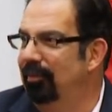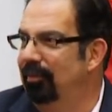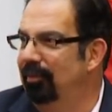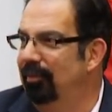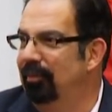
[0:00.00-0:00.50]

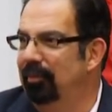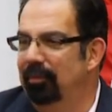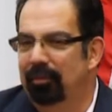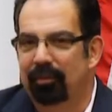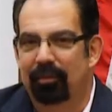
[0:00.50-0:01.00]

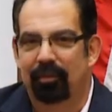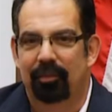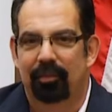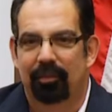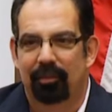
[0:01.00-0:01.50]

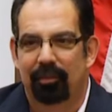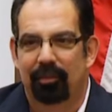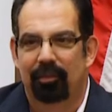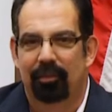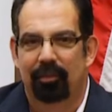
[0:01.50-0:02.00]

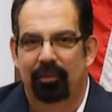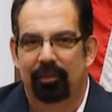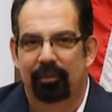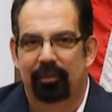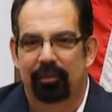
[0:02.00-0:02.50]

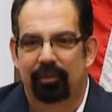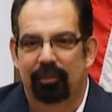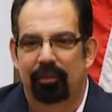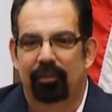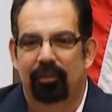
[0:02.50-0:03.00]

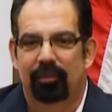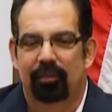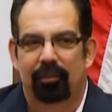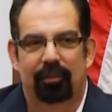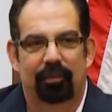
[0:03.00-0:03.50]

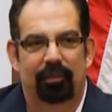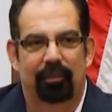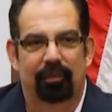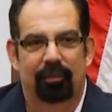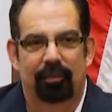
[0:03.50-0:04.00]

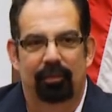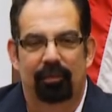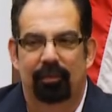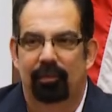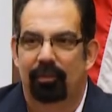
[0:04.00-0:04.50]

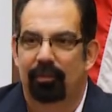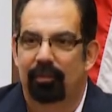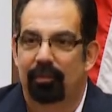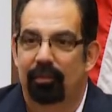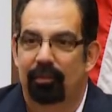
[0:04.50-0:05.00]

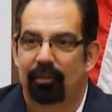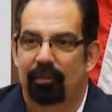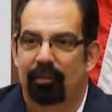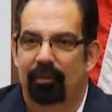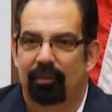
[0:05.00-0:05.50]

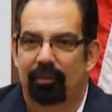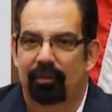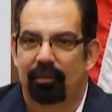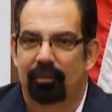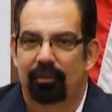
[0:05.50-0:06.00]

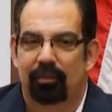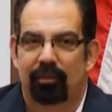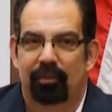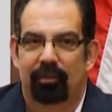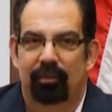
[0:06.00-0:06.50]

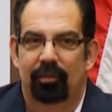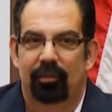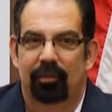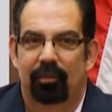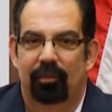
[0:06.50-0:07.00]

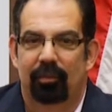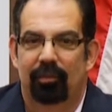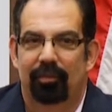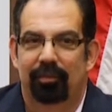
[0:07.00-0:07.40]
This person isn't speaking.